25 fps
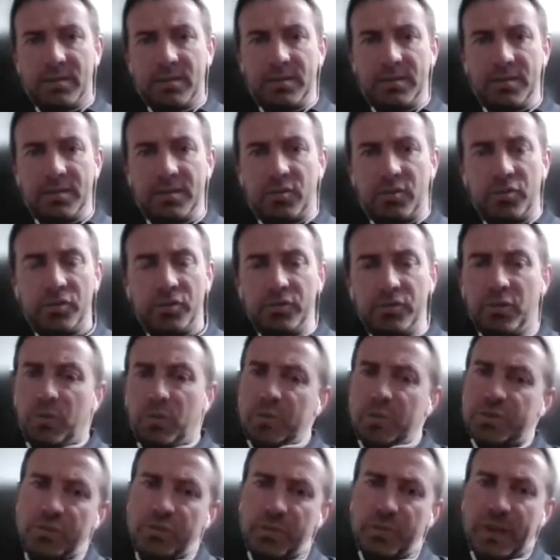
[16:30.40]
You couldn't
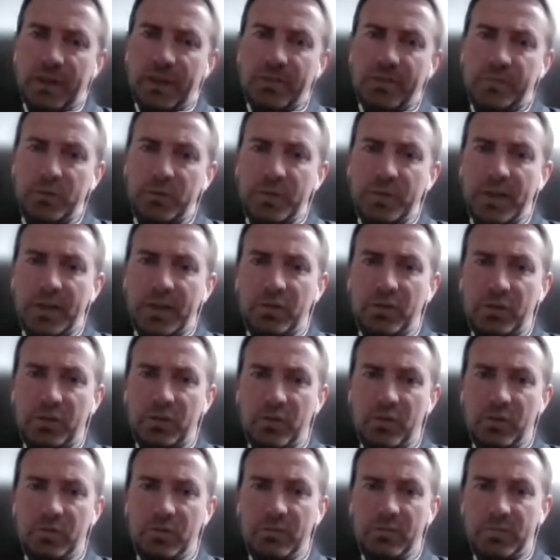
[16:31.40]
always do that a few years
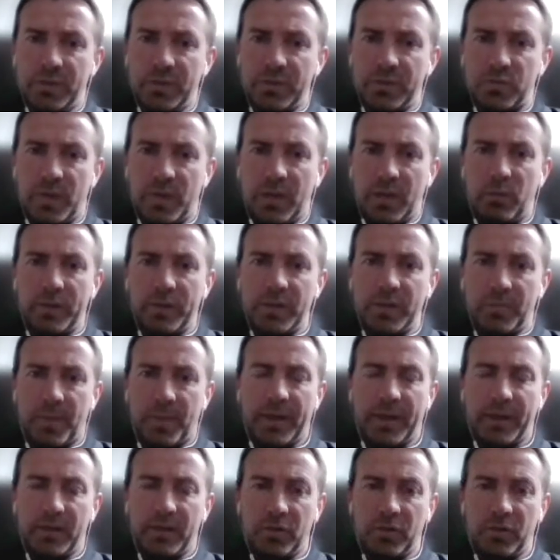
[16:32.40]
ago as well when you're
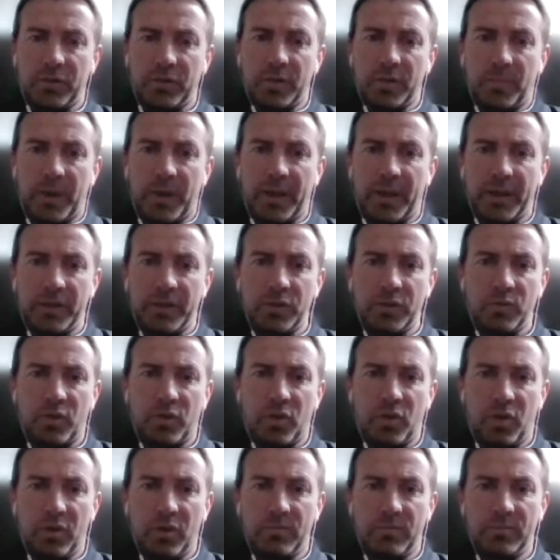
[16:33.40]
looking to buy a new
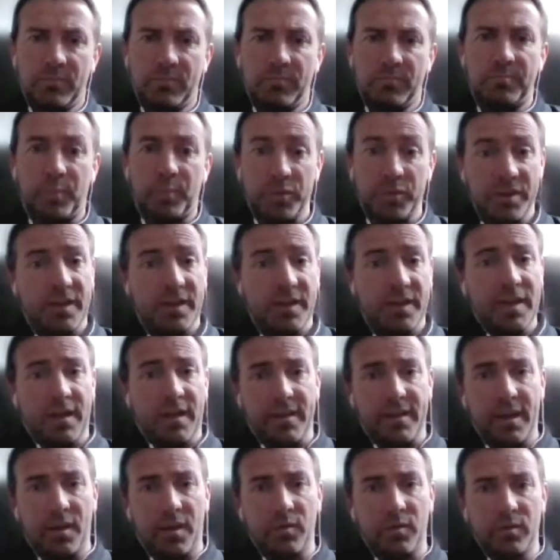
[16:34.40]
car, but you
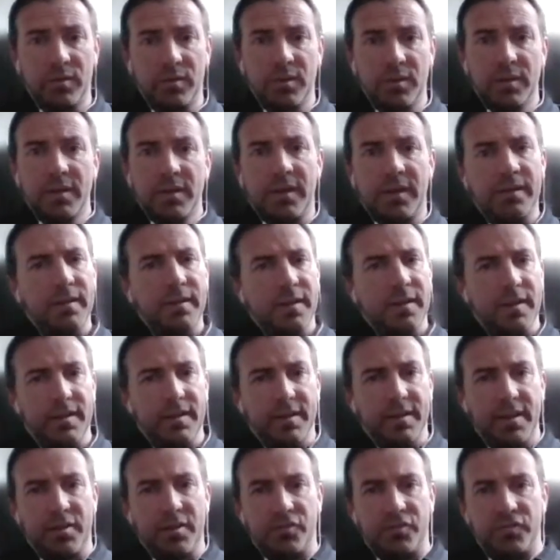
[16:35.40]
can now. And the
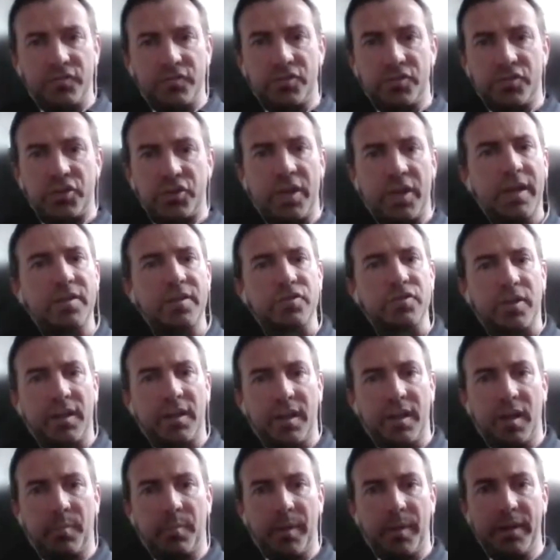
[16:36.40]
heating industry is changing
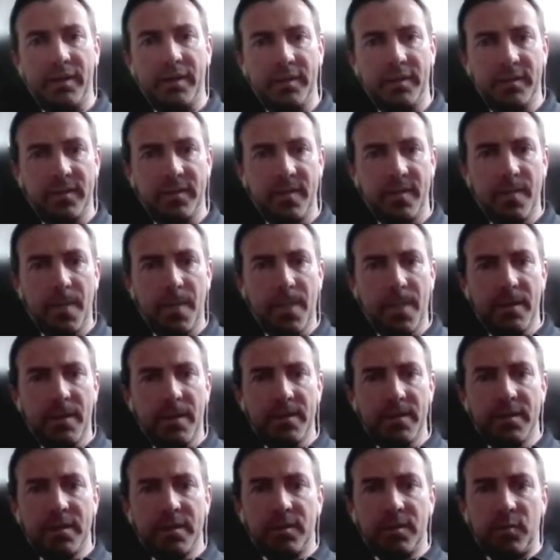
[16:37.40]
a little bit,
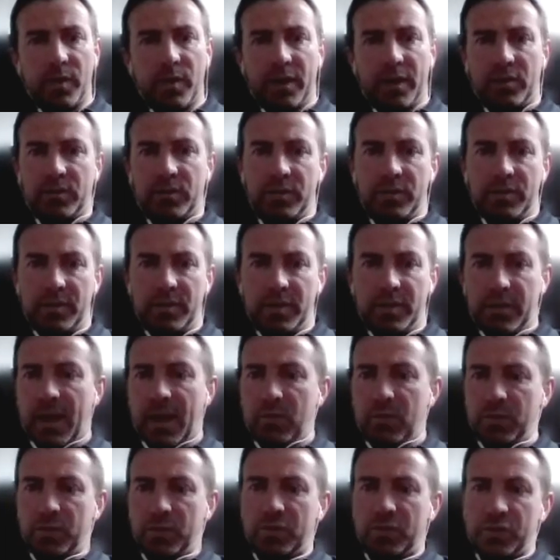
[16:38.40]
where you're
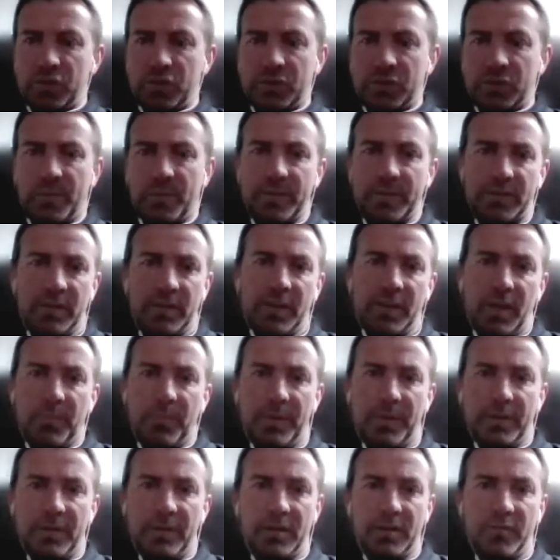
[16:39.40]
allowing customers a little
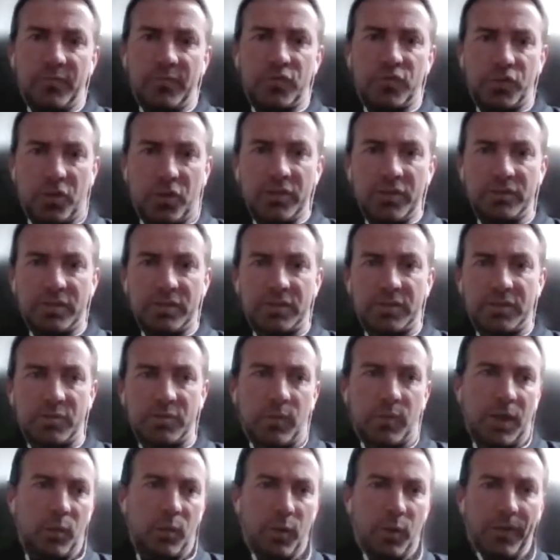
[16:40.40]
bit of choice to say,
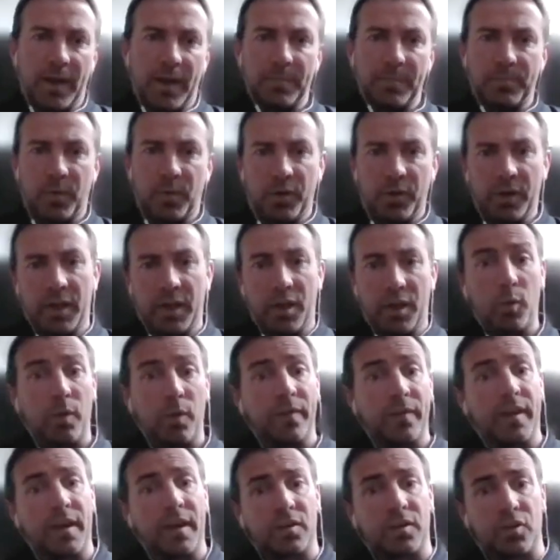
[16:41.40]
well, I want that boiler, I
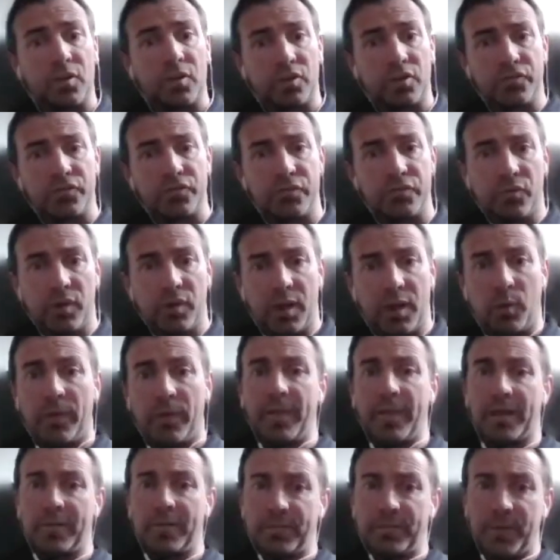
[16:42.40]
want that control, I
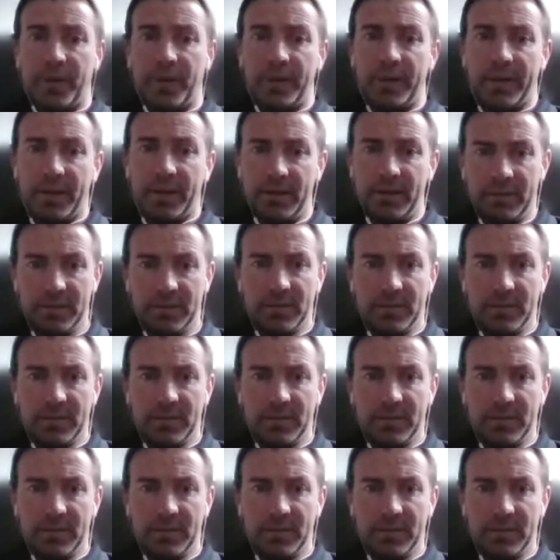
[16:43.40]
want that filter.